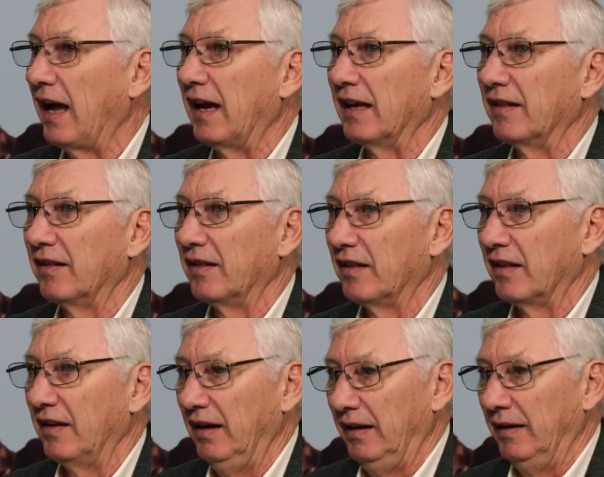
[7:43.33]
in
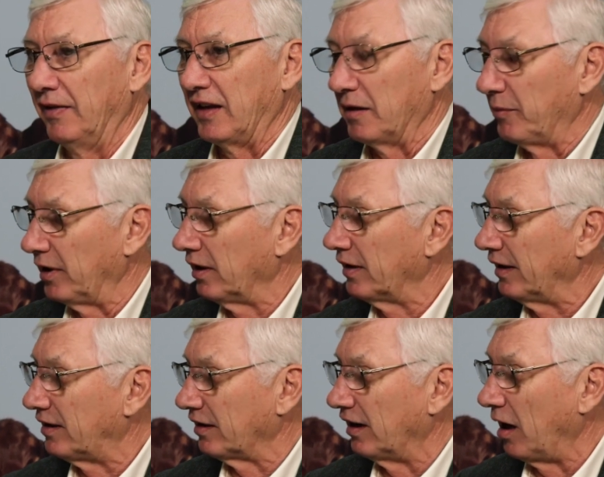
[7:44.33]
the ability
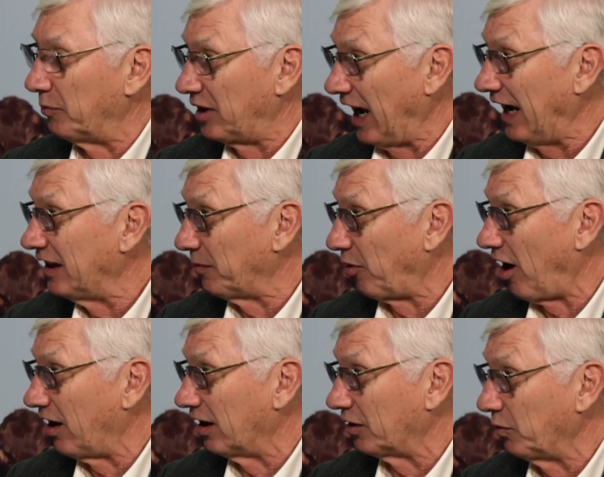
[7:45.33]
to obtain the
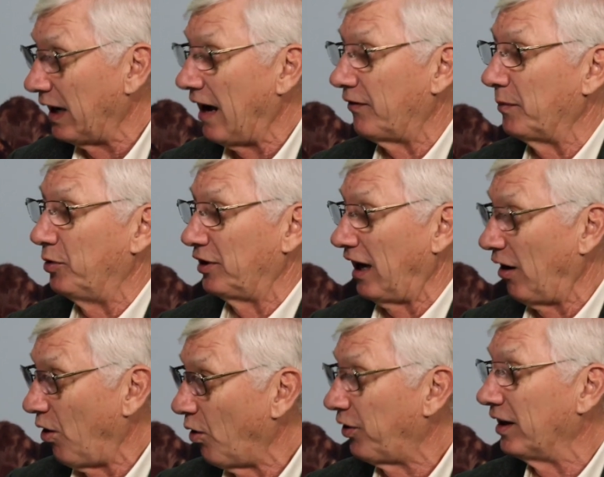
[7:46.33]
product. We have to put that
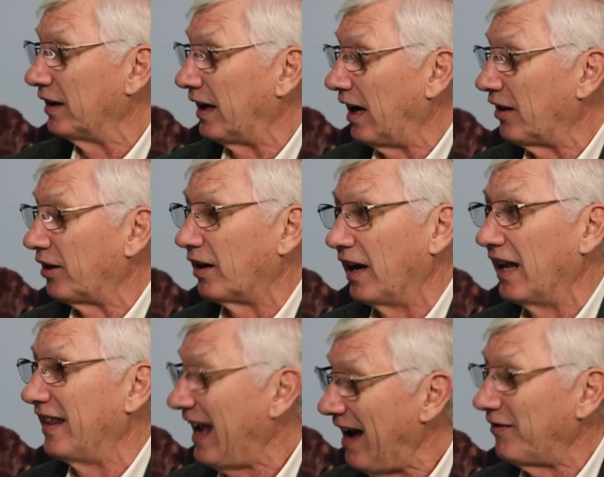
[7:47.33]
whole thing together,
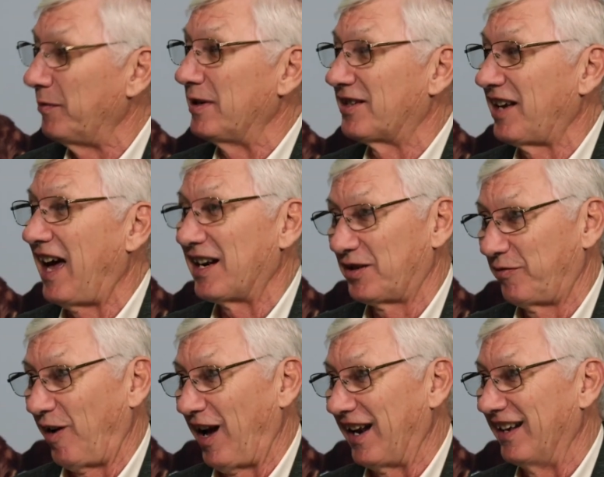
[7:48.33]
and they have to be
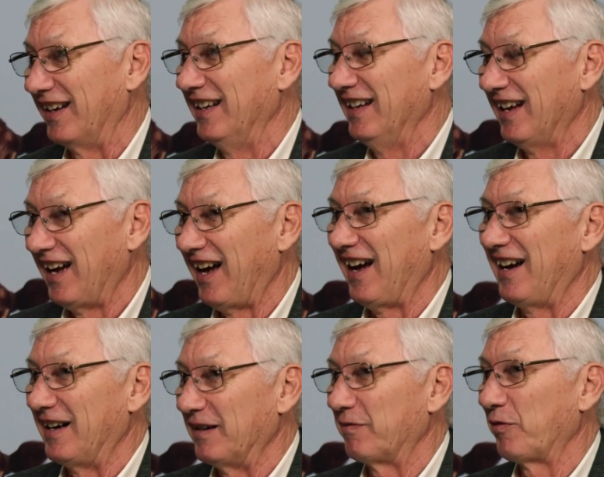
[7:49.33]
satisfied
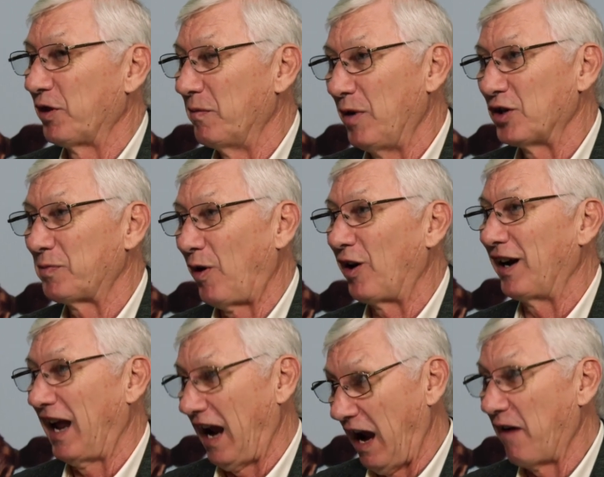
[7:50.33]
for the most part
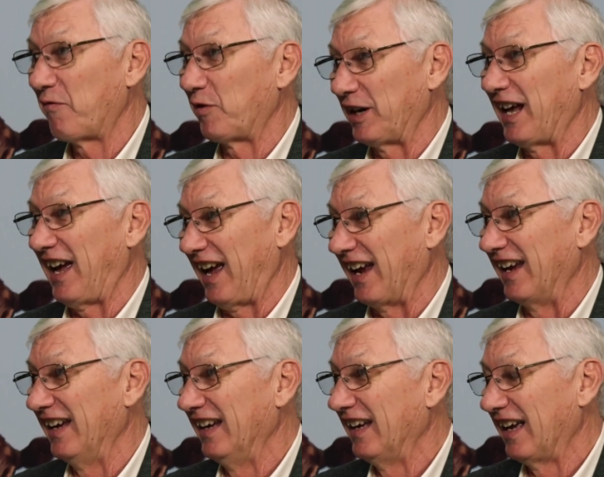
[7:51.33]
every day.
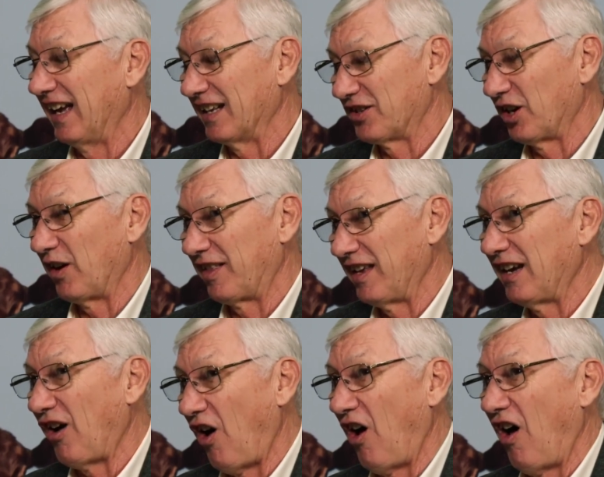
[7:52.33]
And so I think
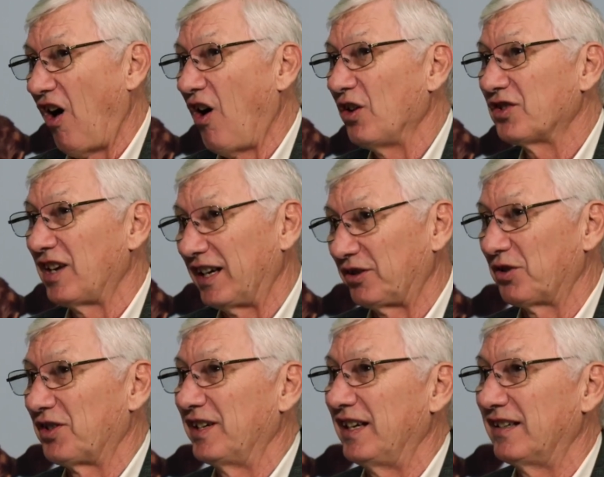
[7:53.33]
all
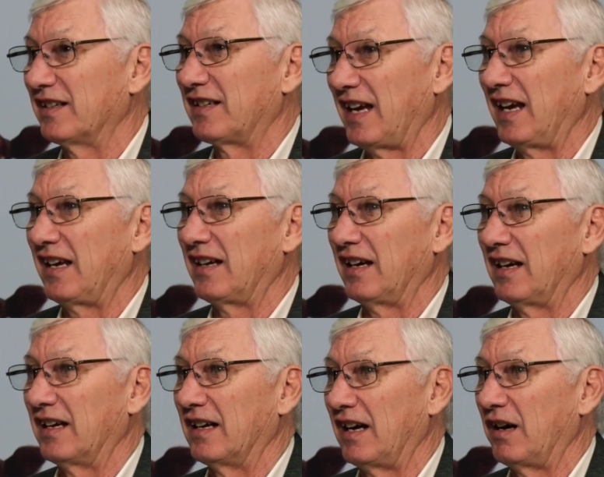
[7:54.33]
sectors need to take
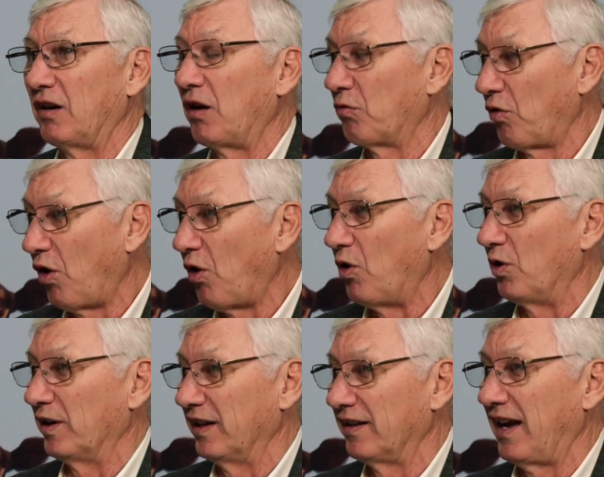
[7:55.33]
a role
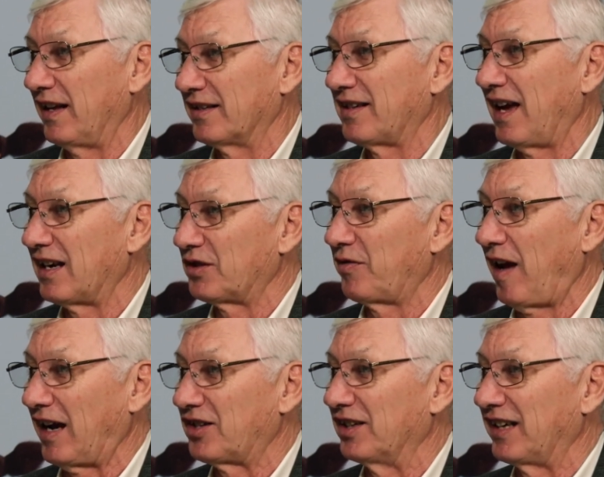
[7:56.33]
in that
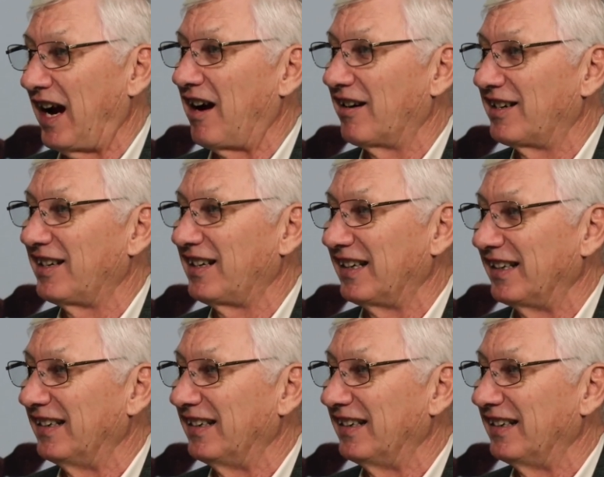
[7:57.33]
satisfaction guarantee.